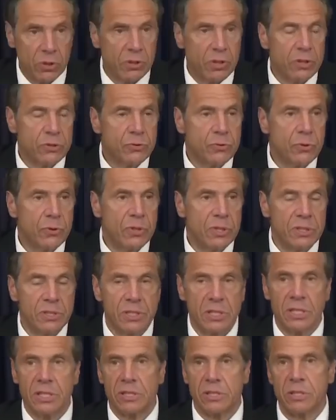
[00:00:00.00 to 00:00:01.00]
The truth is
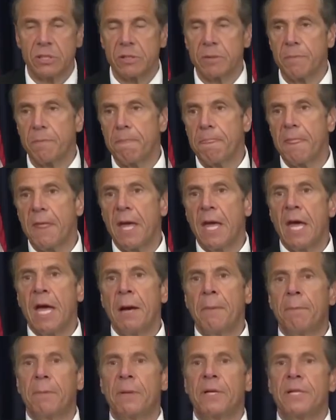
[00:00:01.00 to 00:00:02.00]
this.
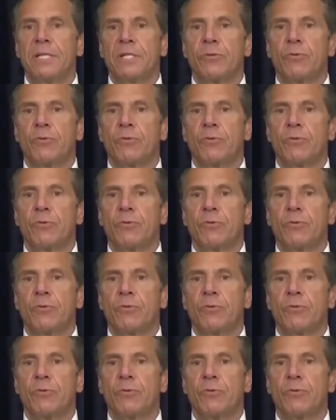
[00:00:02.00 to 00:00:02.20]
Police